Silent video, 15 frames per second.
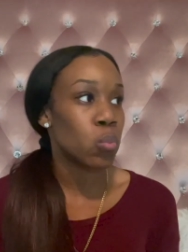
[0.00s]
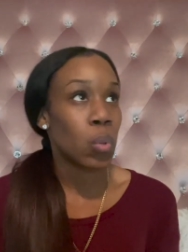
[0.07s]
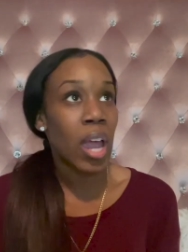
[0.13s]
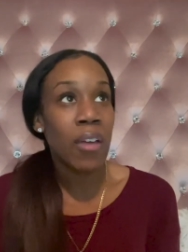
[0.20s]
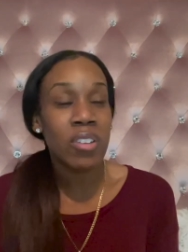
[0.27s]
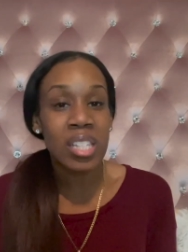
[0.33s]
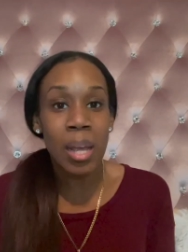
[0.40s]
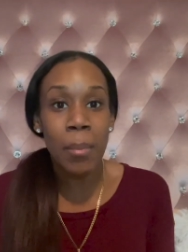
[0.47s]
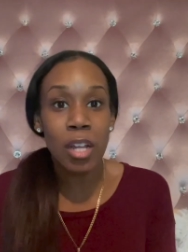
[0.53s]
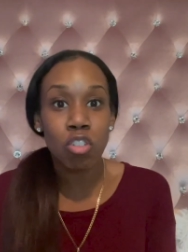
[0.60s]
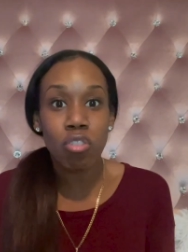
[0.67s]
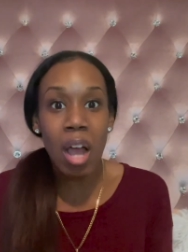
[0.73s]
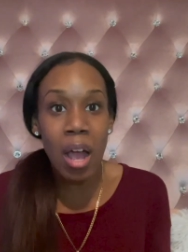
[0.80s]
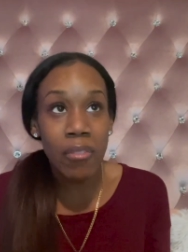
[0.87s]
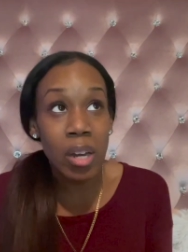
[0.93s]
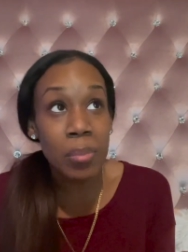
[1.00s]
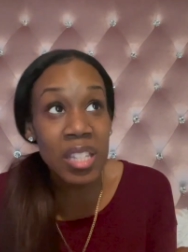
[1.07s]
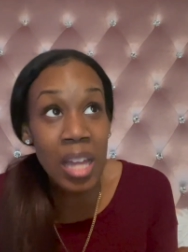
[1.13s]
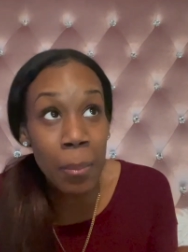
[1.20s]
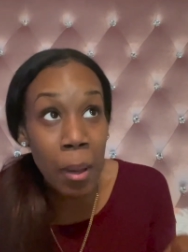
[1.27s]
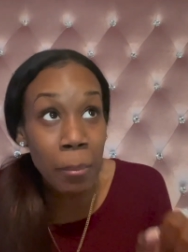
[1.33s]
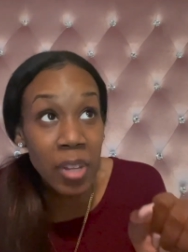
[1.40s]
every time I drive and I'm
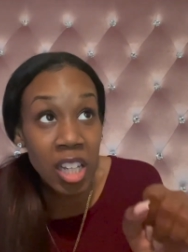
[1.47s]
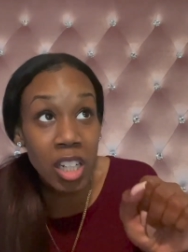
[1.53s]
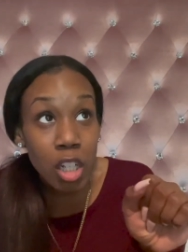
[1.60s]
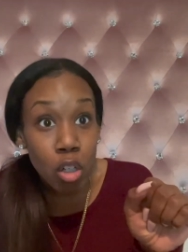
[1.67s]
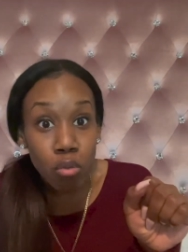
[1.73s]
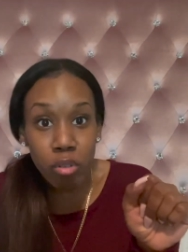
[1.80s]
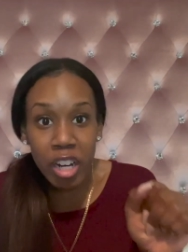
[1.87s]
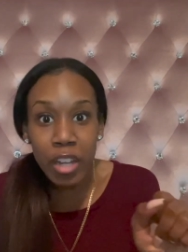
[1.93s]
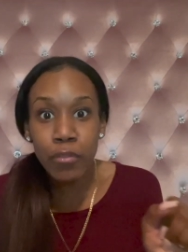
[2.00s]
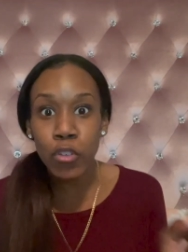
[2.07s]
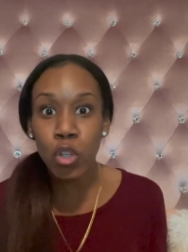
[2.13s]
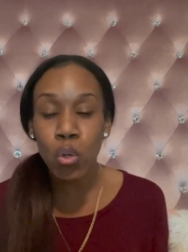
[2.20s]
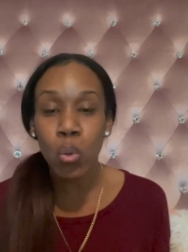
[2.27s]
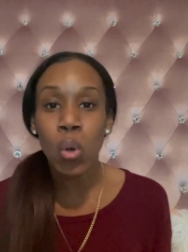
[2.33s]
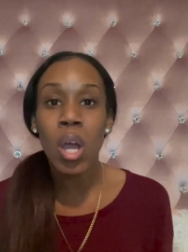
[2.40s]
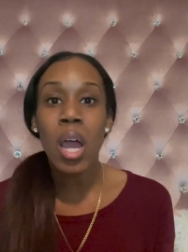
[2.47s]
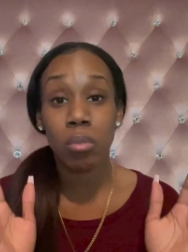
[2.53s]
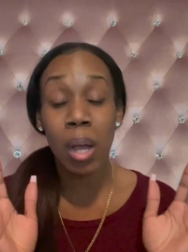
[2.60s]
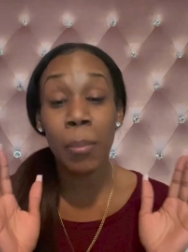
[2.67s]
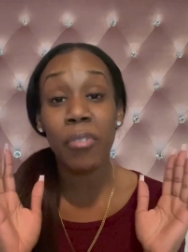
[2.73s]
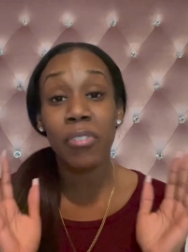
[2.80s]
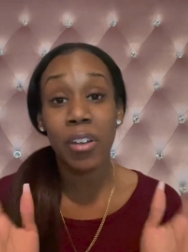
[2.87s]
stopped, I'm looking in the rear view.
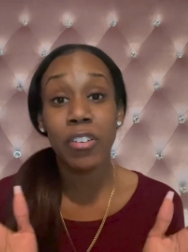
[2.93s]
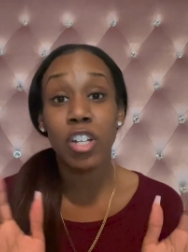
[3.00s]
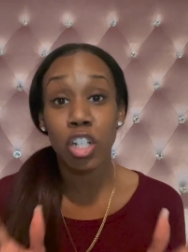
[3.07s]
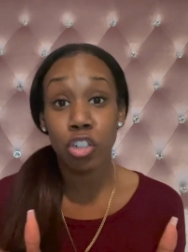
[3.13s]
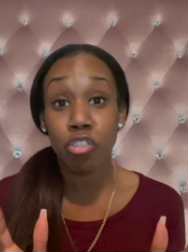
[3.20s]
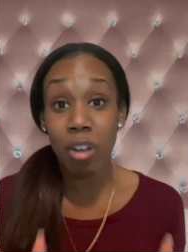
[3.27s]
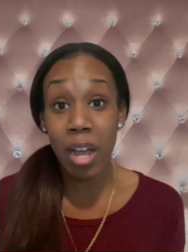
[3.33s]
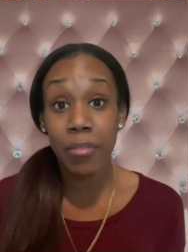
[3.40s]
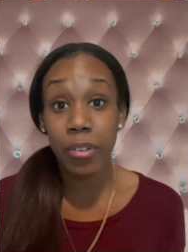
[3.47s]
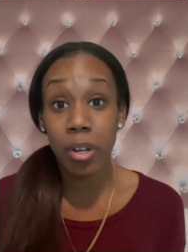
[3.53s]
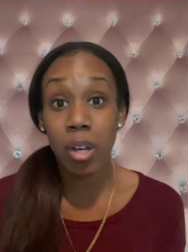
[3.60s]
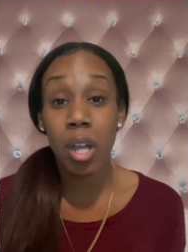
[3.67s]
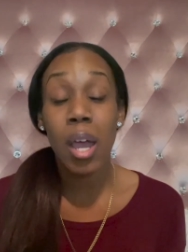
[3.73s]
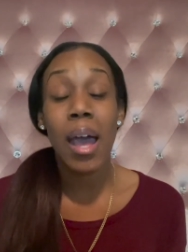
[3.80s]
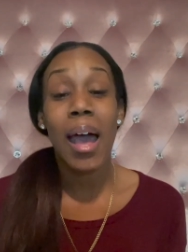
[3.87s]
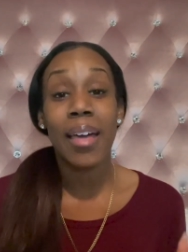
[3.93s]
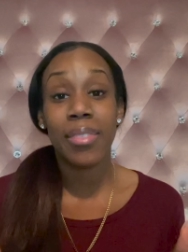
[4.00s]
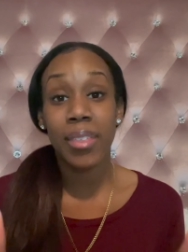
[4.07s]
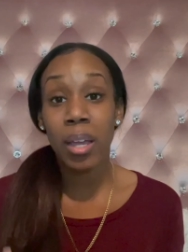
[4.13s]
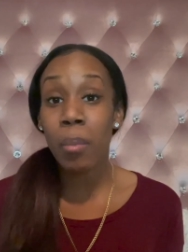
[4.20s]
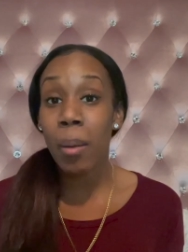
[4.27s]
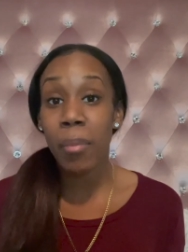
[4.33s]
I'm a very good driver. I
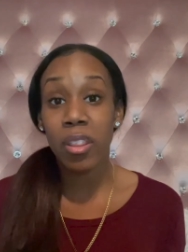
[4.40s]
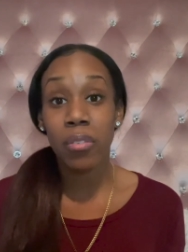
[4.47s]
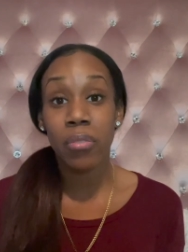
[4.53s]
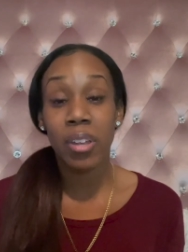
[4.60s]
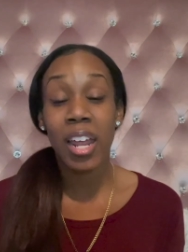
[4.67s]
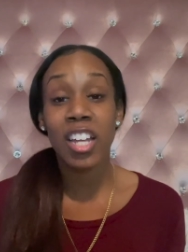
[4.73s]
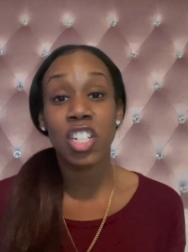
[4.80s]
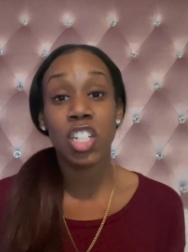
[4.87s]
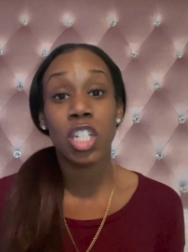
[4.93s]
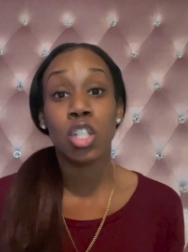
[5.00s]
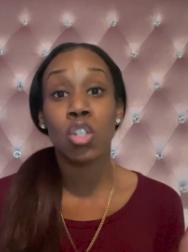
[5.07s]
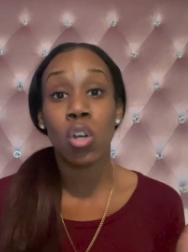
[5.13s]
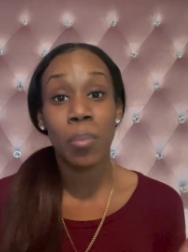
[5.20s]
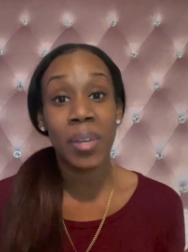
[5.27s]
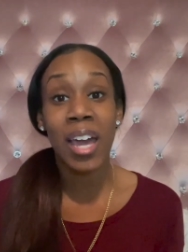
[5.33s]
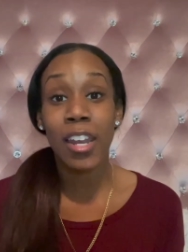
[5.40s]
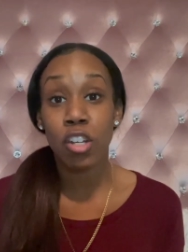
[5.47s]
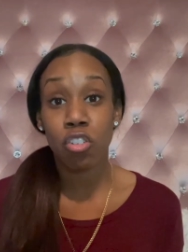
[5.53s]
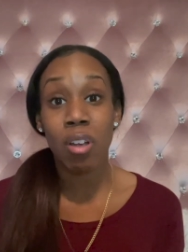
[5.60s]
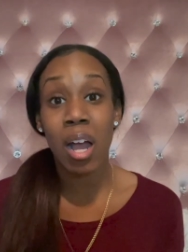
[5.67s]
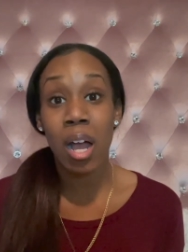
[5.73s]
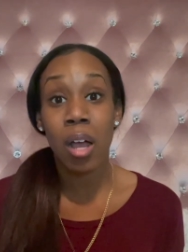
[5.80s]
thank my mother for that. She taught me how to
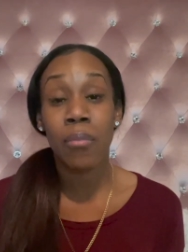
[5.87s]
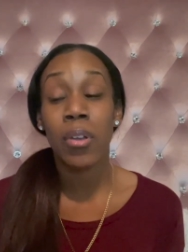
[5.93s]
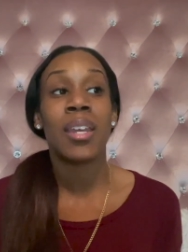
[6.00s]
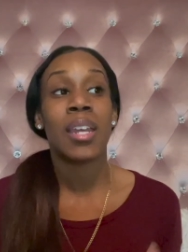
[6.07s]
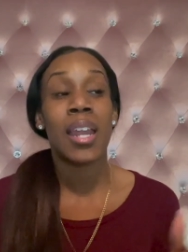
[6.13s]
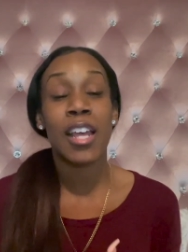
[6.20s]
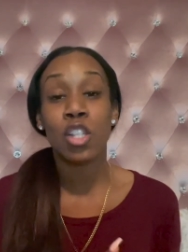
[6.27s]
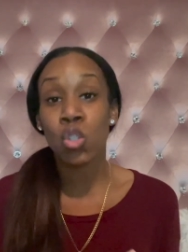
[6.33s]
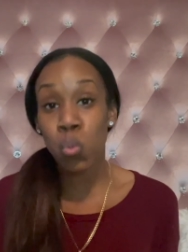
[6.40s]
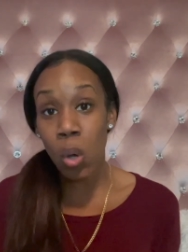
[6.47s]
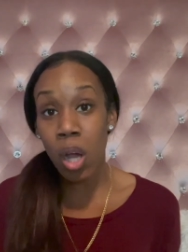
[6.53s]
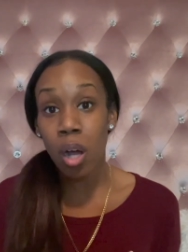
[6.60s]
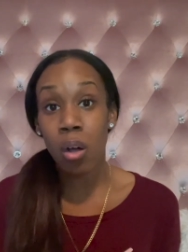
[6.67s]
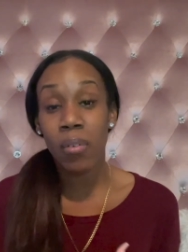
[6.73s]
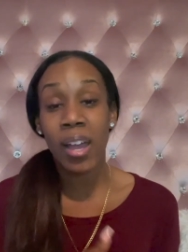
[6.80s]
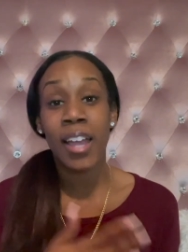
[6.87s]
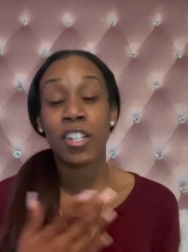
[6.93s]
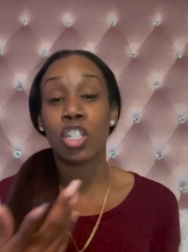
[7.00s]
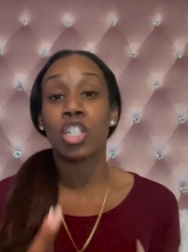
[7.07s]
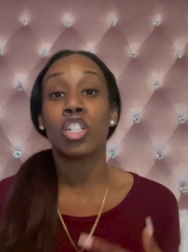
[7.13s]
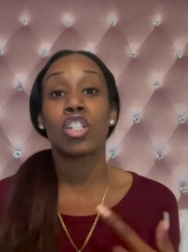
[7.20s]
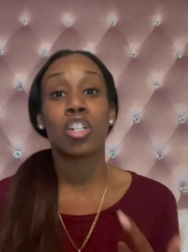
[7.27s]
drive. And at 12, I
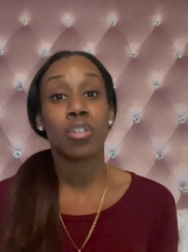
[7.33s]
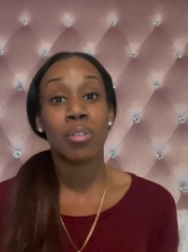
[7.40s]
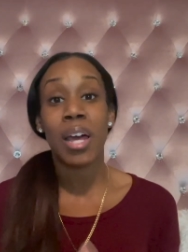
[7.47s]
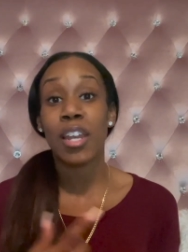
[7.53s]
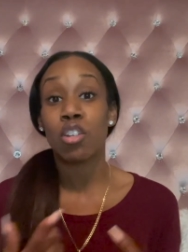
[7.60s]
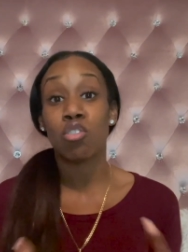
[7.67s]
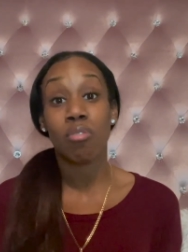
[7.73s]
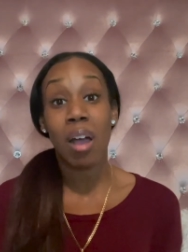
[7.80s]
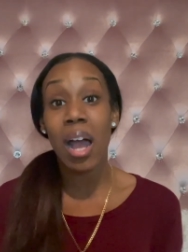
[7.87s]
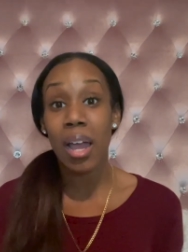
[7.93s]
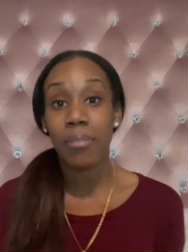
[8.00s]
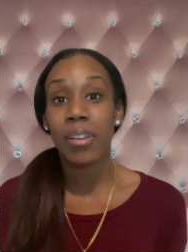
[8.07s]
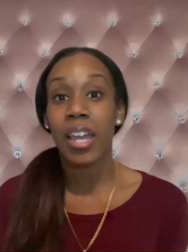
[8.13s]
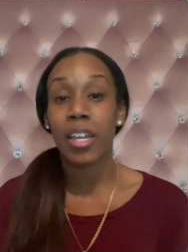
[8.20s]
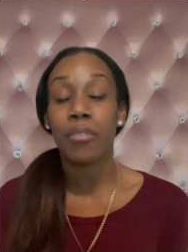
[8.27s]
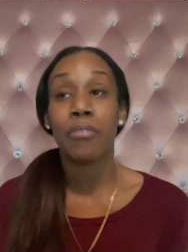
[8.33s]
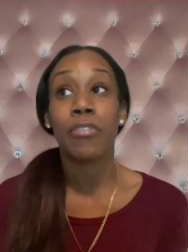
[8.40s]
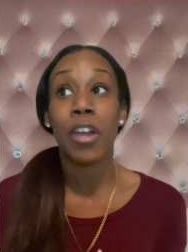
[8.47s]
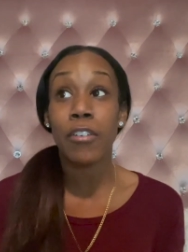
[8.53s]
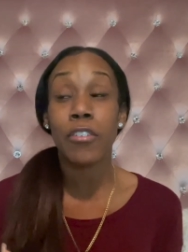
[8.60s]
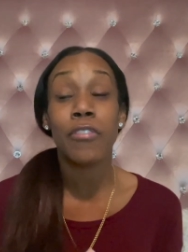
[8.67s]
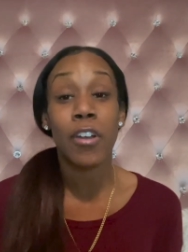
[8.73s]
actually learned how to drive, like,
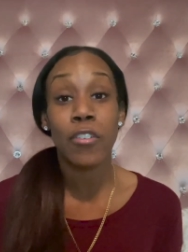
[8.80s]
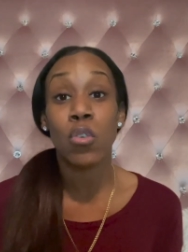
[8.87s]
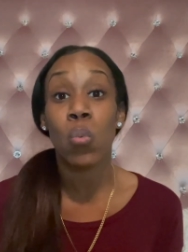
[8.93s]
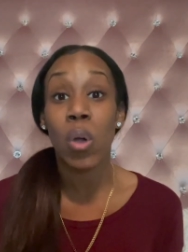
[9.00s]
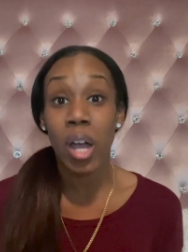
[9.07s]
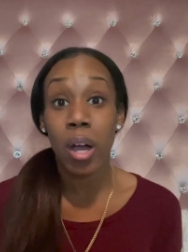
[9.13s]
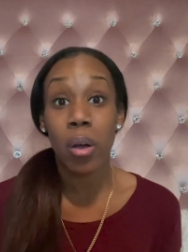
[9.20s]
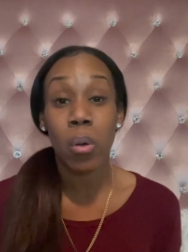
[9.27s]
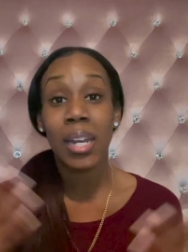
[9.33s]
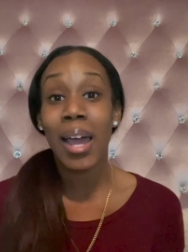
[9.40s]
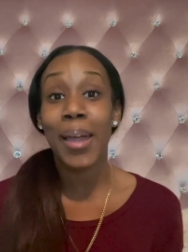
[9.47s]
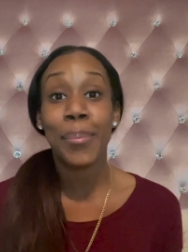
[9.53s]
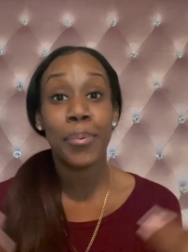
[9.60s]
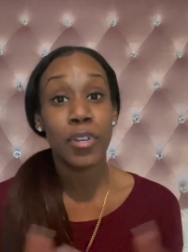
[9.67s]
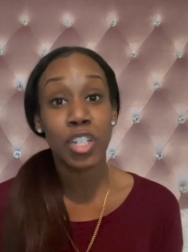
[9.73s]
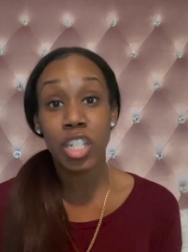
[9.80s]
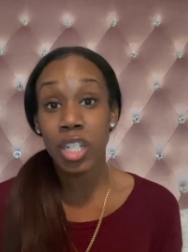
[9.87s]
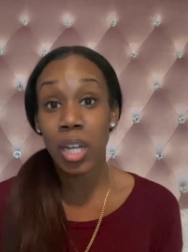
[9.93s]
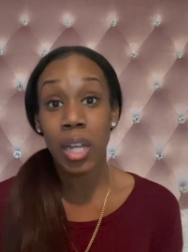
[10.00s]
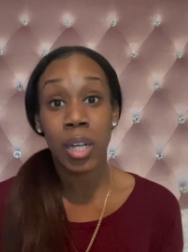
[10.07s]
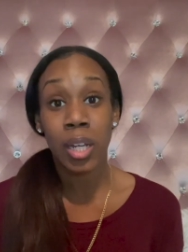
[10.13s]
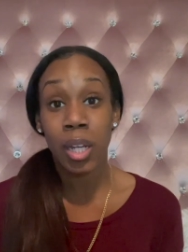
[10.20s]
very, very well. And I
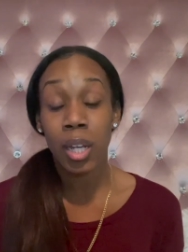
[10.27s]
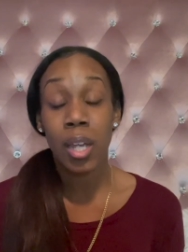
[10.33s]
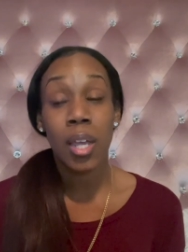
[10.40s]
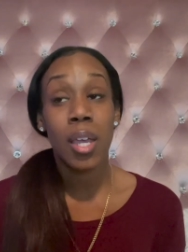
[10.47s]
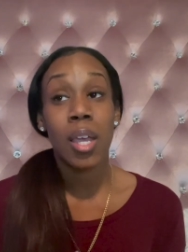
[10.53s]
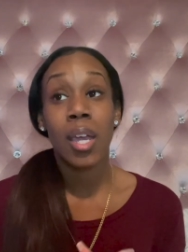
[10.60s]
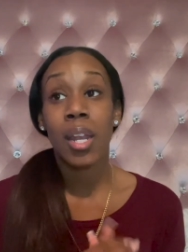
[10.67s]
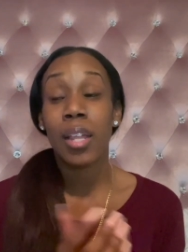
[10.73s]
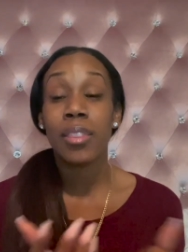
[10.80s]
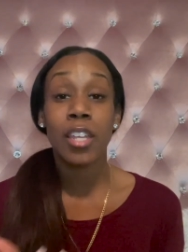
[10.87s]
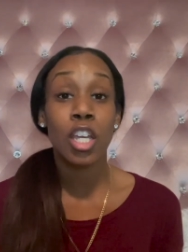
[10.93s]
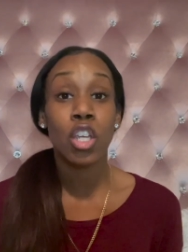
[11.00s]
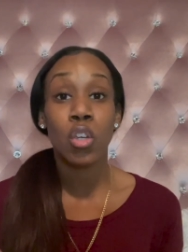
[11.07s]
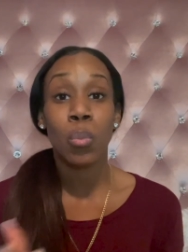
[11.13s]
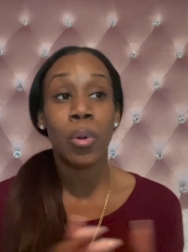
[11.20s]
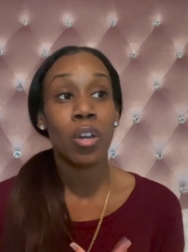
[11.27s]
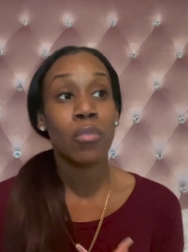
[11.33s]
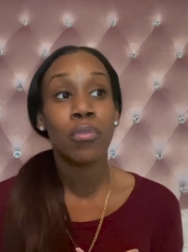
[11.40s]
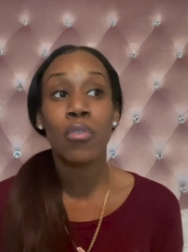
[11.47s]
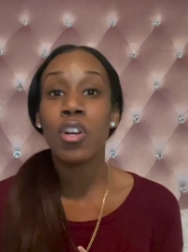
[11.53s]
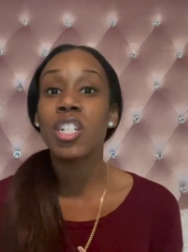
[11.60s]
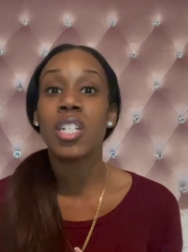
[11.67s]
appreciate it. And I thank you. But
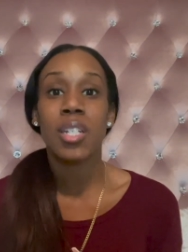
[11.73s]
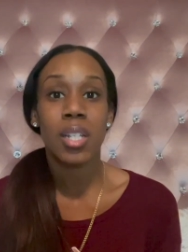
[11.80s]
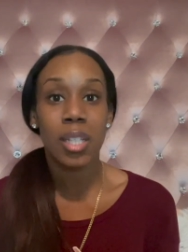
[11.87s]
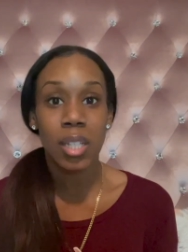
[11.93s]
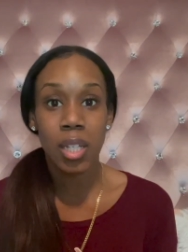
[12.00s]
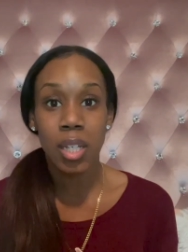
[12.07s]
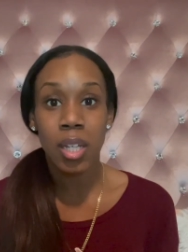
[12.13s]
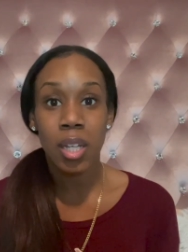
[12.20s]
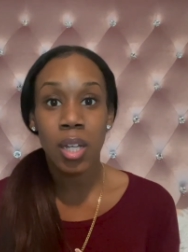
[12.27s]
unfortunately,